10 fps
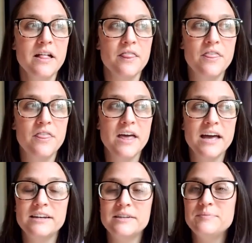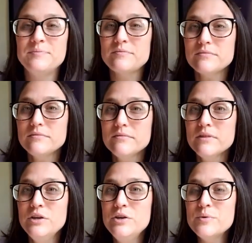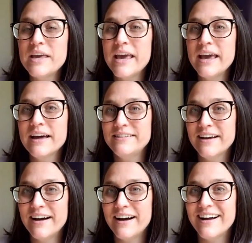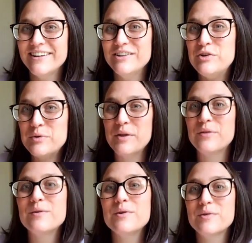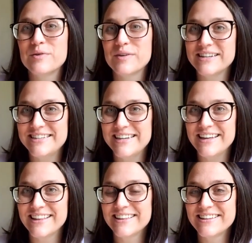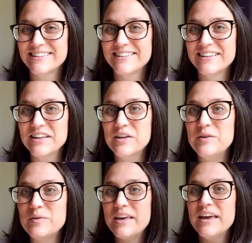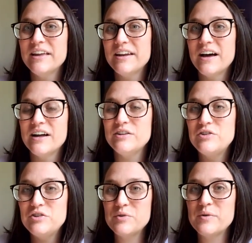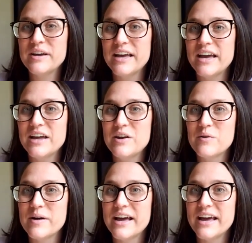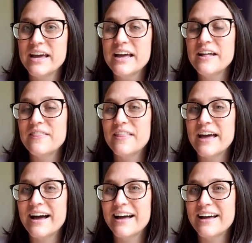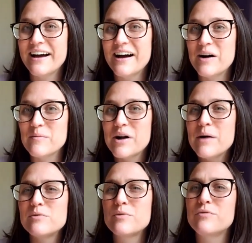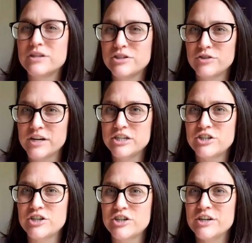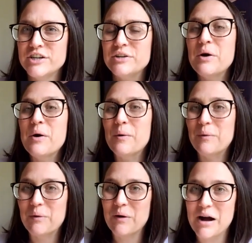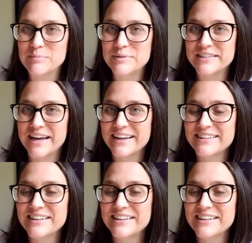Then you cannot do it through gritted teeth. You cannot do it in a way that comes with frustration or upset.